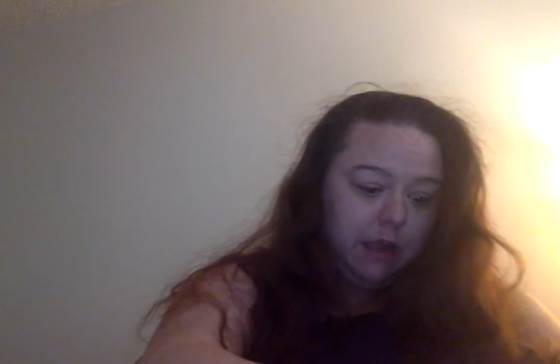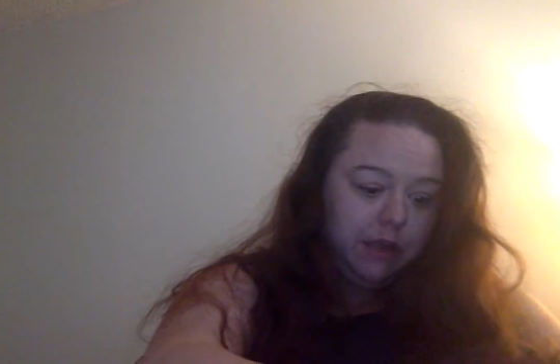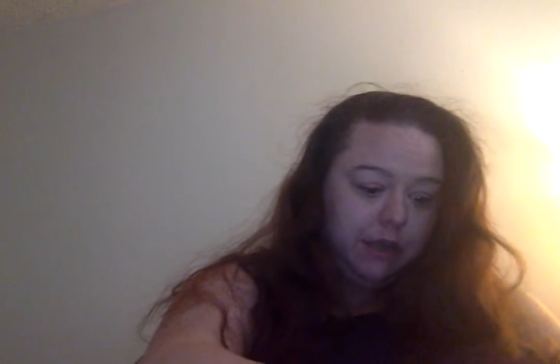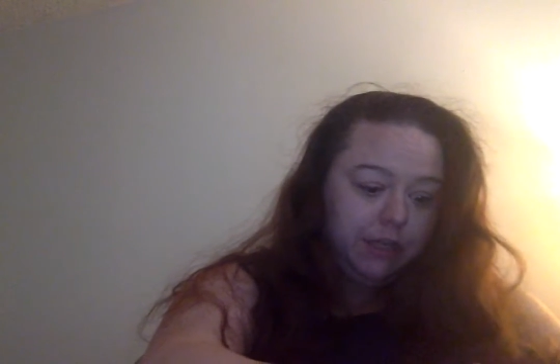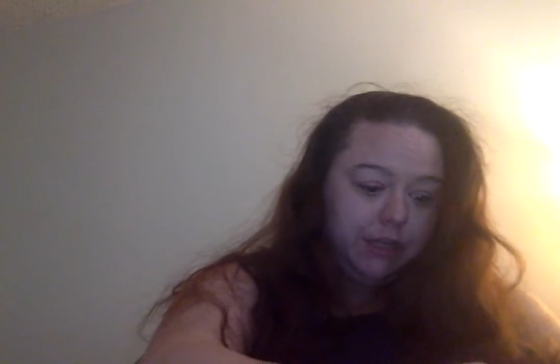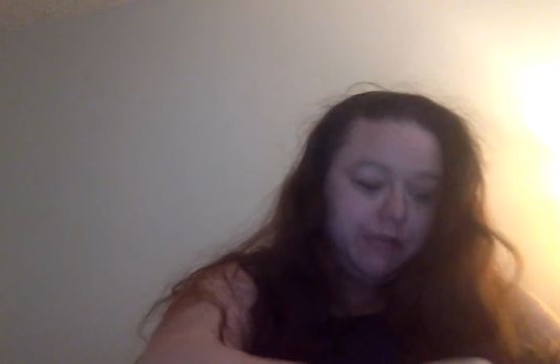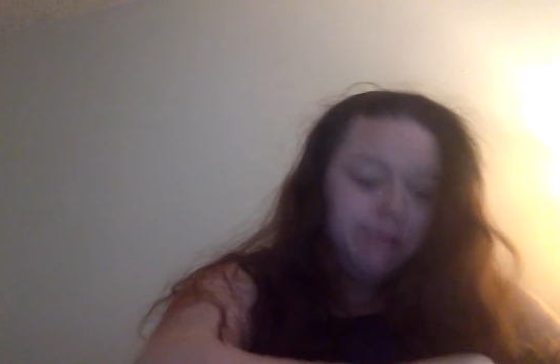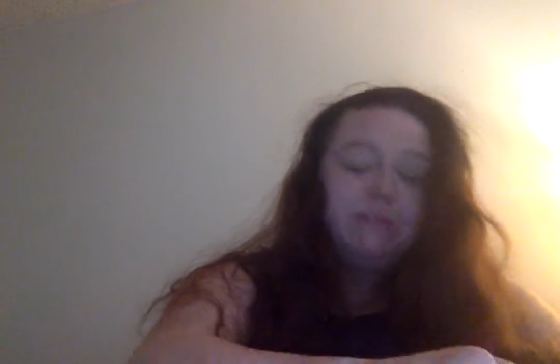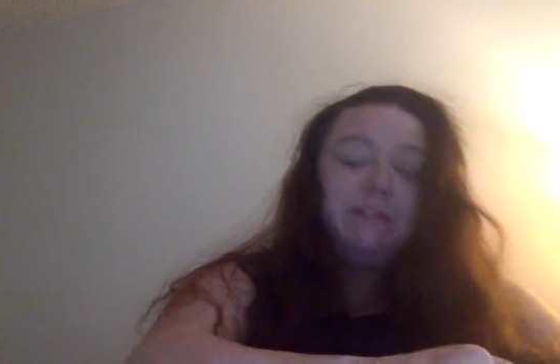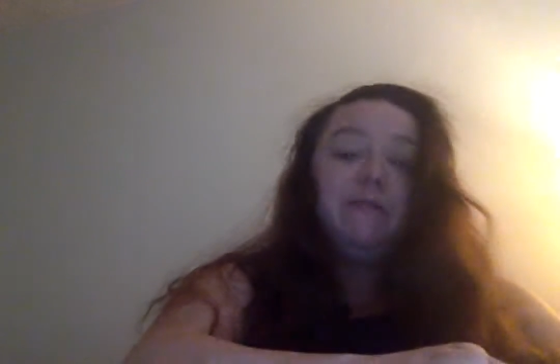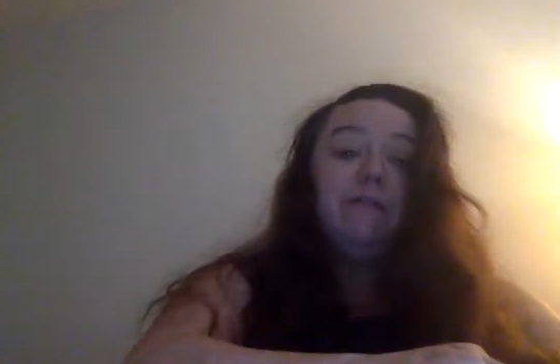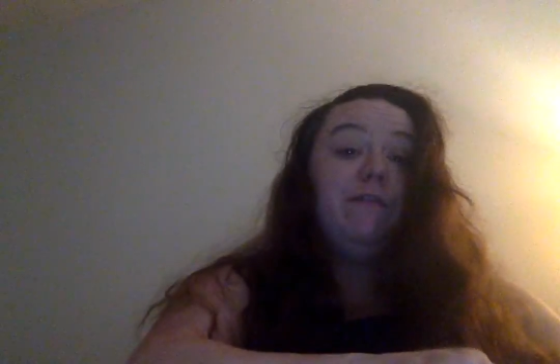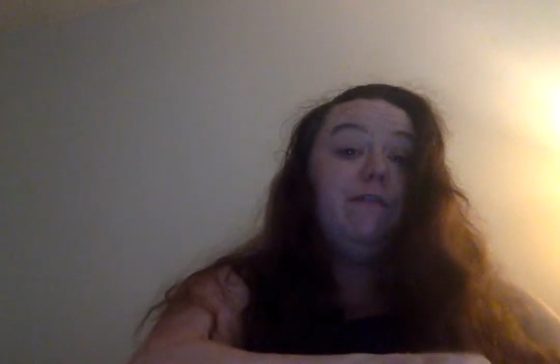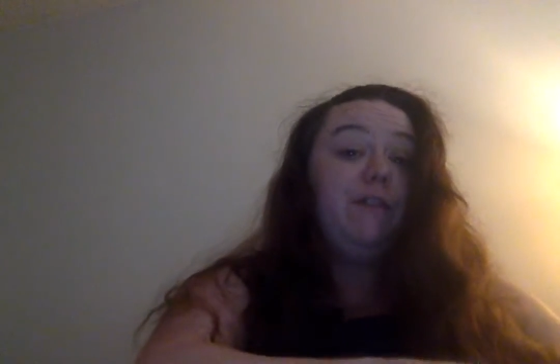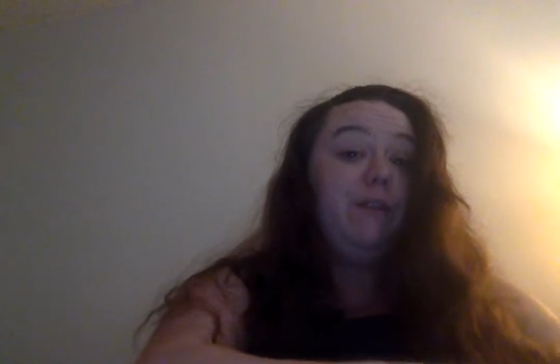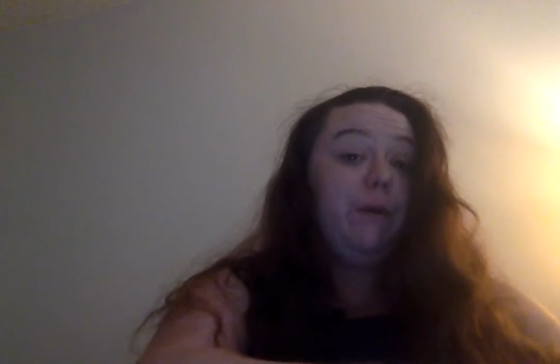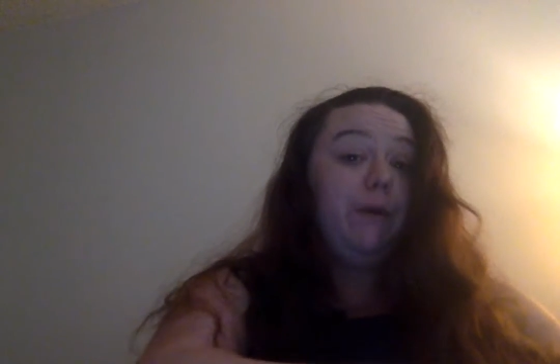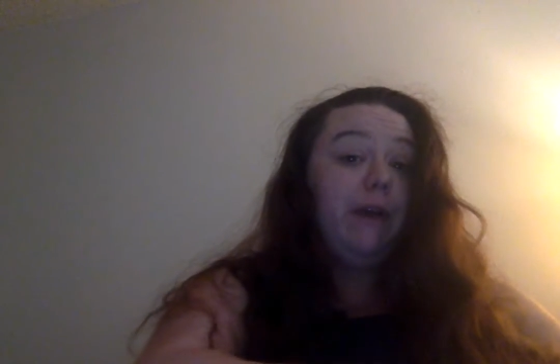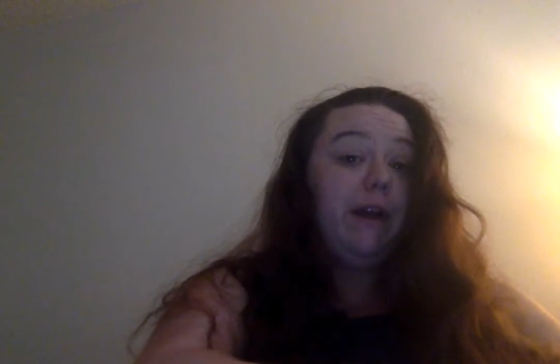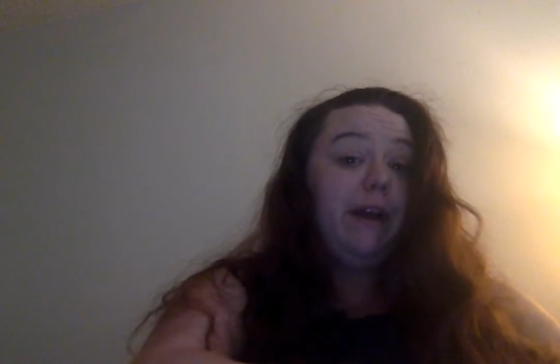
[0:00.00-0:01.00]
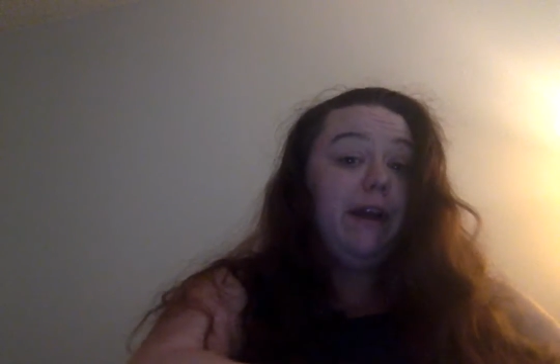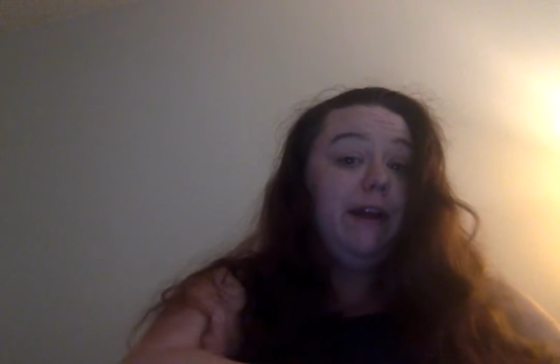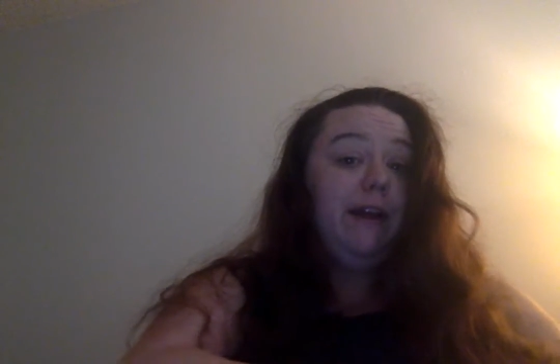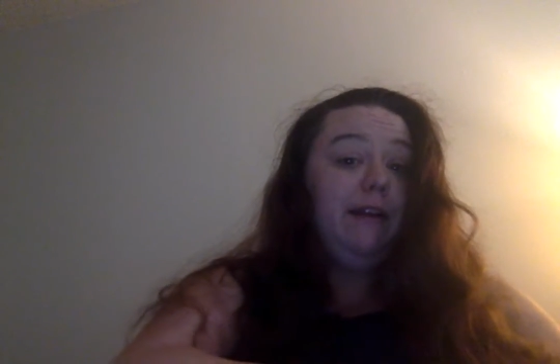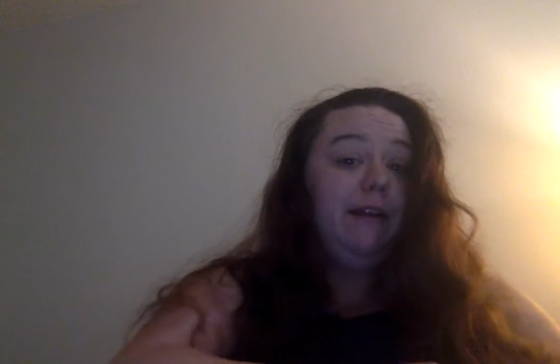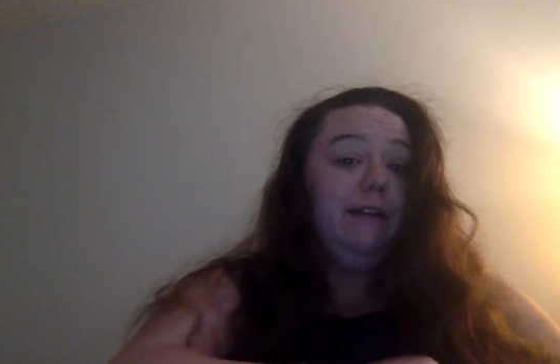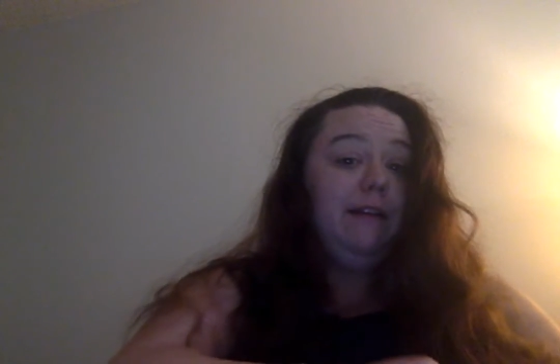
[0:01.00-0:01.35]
It shipped from Florida,